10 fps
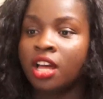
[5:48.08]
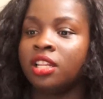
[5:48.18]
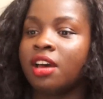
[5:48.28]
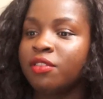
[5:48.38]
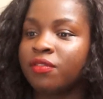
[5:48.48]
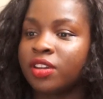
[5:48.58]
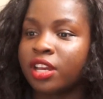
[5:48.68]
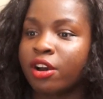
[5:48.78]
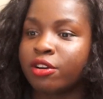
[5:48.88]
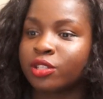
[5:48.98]
Love your
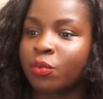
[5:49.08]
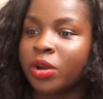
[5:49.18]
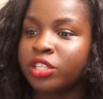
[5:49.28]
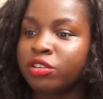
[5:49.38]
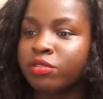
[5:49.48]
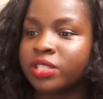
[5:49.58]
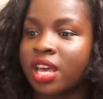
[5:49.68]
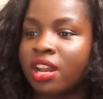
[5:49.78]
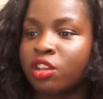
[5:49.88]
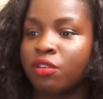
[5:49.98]
videos. What do you use to
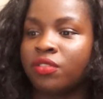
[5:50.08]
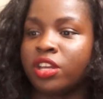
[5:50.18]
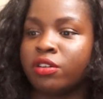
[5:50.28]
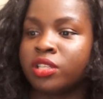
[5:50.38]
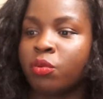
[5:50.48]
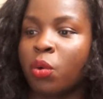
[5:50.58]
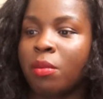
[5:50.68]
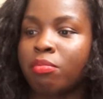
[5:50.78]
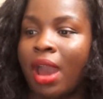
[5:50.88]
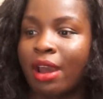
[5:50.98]
edit your videos, and
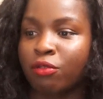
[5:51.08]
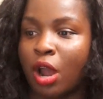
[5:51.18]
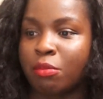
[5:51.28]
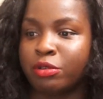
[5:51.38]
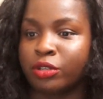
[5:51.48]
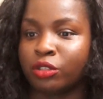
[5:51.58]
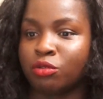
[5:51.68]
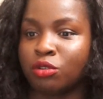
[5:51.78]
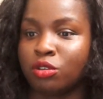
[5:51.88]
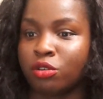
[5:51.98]
what background music do you
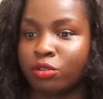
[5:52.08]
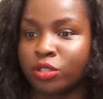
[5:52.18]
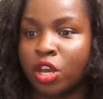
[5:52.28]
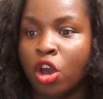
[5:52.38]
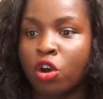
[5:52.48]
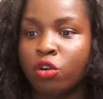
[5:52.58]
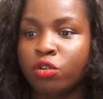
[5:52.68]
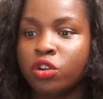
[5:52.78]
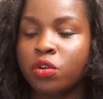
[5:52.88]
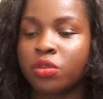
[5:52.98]
use? Who
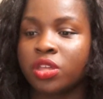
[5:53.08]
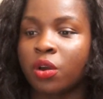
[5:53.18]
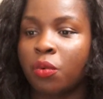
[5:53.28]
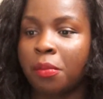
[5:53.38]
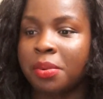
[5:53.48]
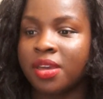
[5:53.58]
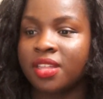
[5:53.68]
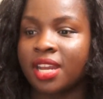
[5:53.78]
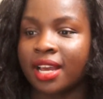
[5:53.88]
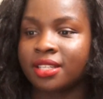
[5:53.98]
do you think will be the
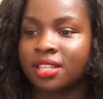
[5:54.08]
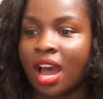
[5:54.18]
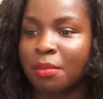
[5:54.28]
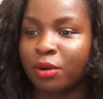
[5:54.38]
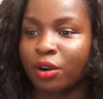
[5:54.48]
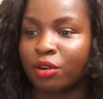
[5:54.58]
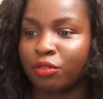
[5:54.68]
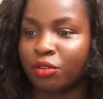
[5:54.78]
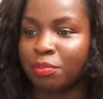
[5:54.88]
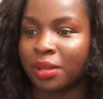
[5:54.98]
next top girl
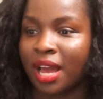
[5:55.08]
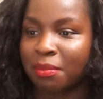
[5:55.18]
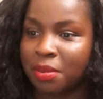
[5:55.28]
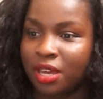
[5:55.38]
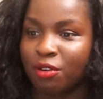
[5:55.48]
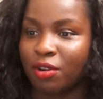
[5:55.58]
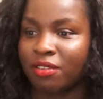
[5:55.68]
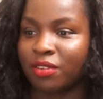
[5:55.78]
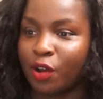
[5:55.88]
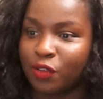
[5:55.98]
group, Blackpink, Red
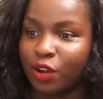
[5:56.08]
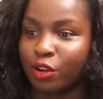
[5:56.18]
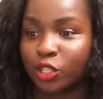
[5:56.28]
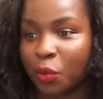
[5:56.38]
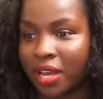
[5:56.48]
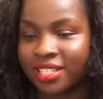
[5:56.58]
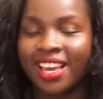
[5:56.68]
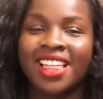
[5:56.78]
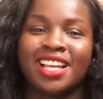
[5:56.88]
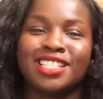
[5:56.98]
Velvet, or Twice?
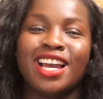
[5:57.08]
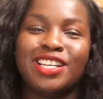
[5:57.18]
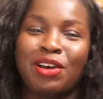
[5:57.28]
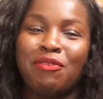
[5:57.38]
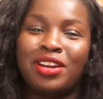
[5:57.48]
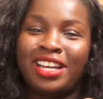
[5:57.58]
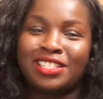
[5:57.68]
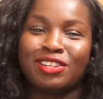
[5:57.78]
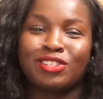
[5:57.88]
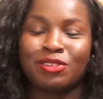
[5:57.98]
That's like so funny because
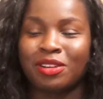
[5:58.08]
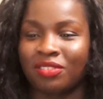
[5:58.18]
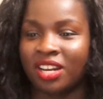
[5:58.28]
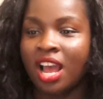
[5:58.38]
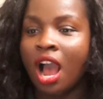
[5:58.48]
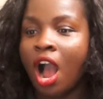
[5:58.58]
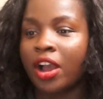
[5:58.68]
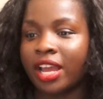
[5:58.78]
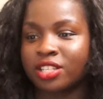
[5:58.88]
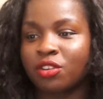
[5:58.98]
they're so different.
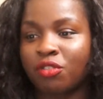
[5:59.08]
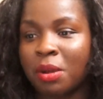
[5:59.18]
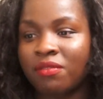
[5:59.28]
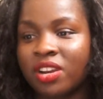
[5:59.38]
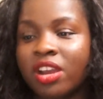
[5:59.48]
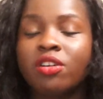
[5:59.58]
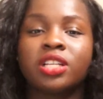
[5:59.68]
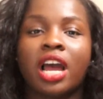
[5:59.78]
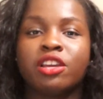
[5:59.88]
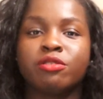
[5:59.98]
Okay, so for my video,
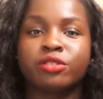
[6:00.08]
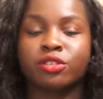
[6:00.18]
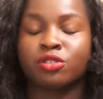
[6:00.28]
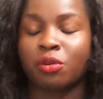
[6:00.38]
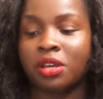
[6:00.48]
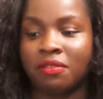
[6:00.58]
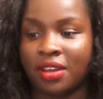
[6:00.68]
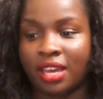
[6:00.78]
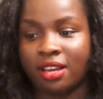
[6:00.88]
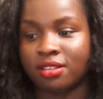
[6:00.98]
I use Sony
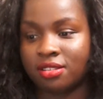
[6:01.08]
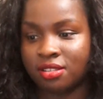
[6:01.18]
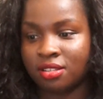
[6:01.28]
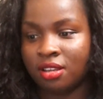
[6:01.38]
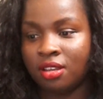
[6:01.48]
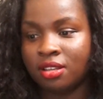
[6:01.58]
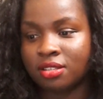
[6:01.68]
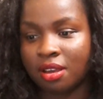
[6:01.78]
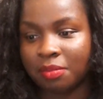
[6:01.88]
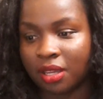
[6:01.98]
Vegas
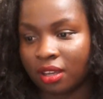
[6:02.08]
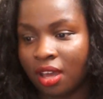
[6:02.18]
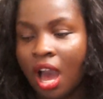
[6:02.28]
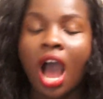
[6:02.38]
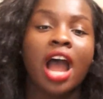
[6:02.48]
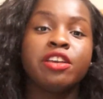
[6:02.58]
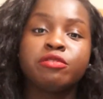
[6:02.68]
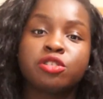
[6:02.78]
something. I use